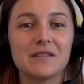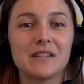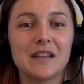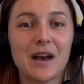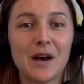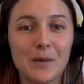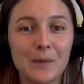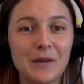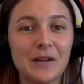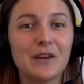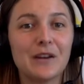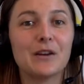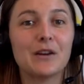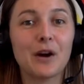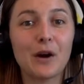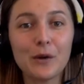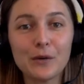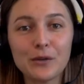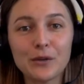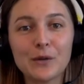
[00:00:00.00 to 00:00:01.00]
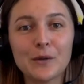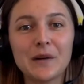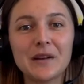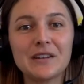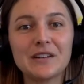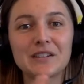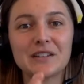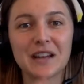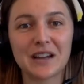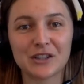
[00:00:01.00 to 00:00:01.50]
tell me to go through
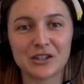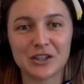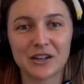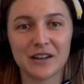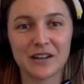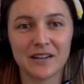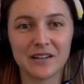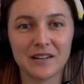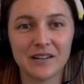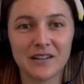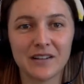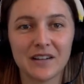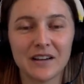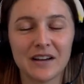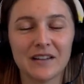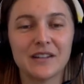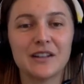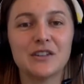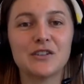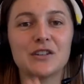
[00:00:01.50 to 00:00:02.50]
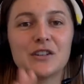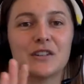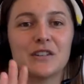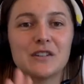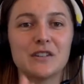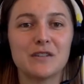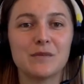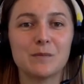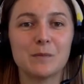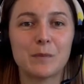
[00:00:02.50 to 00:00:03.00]
each section and then she'd
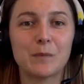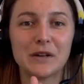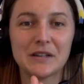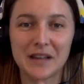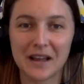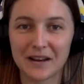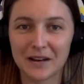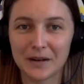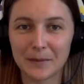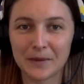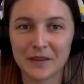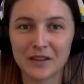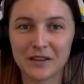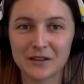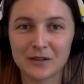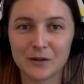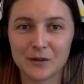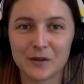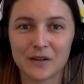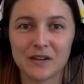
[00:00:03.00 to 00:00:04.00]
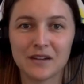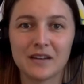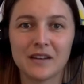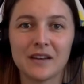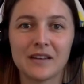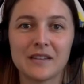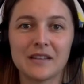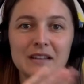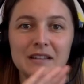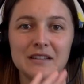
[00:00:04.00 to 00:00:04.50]
pretend to be the student,
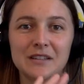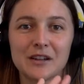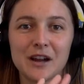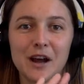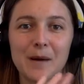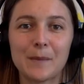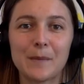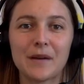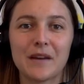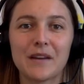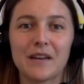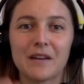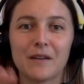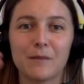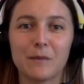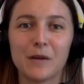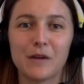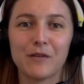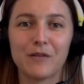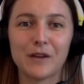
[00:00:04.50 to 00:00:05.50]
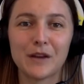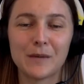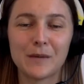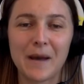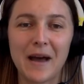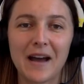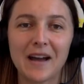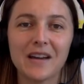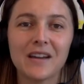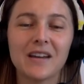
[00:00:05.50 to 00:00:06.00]
and then stop, give me
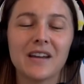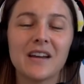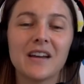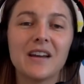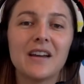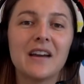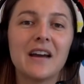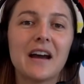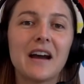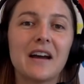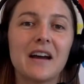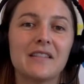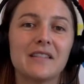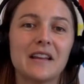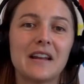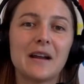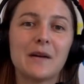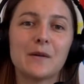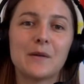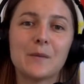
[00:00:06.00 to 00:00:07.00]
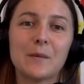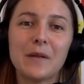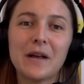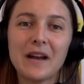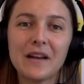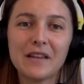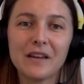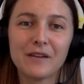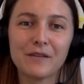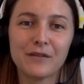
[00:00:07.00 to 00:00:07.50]
feedback. And then I would
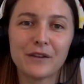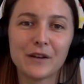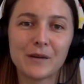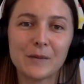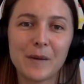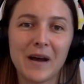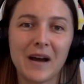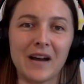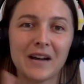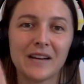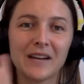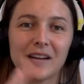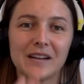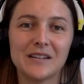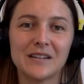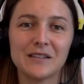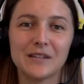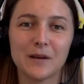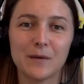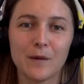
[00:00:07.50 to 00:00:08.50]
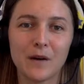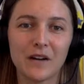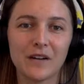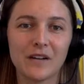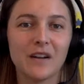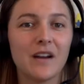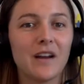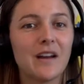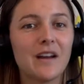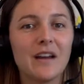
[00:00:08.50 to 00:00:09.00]
apply that feedback and so
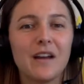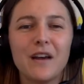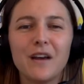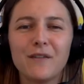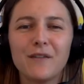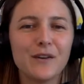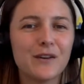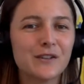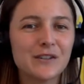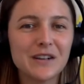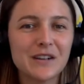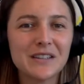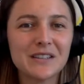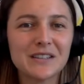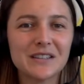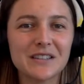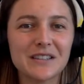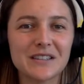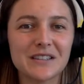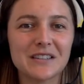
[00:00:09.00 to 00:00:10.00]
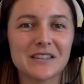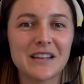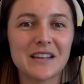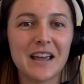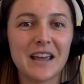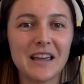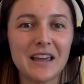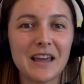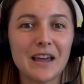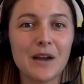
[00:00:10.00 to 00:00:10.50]
on. If you're just
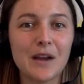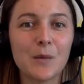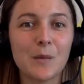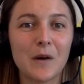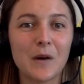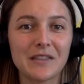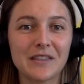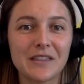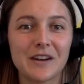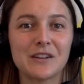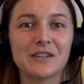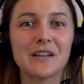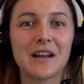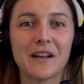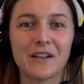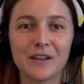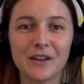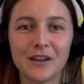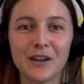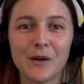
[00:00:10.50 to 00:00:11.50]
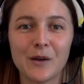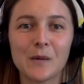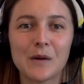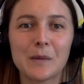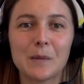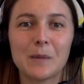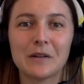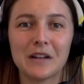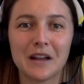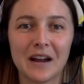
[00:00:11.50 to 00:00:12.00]
taking what they're telling you and
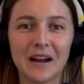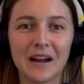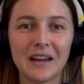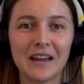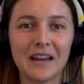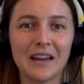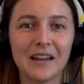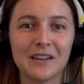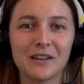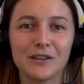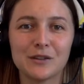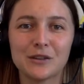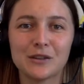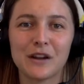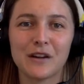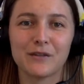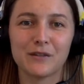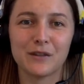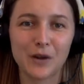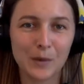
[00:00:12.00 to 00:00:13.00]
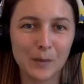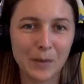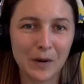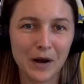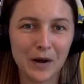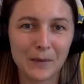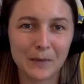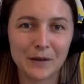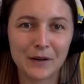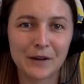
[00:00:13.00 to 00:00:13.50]
applying it, you should have no
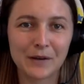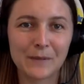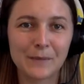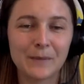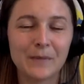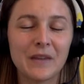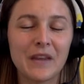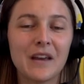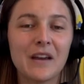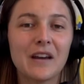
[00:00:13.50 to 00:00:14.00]
problem